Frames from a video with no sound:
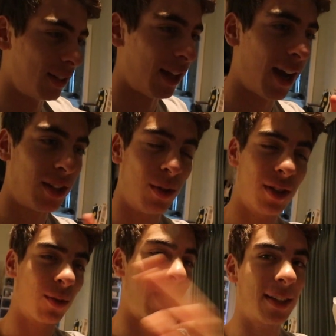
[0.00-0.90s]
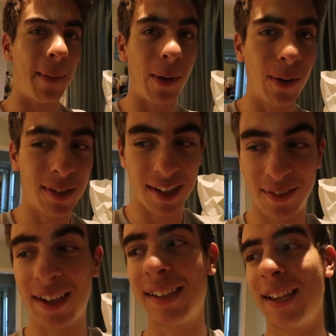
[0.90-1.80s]
on that as soon as the rest of my orders come
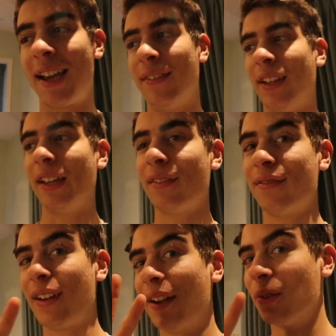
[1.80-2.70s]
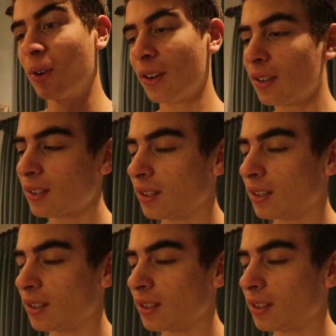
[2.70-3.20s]
in, because I have like 5 orders.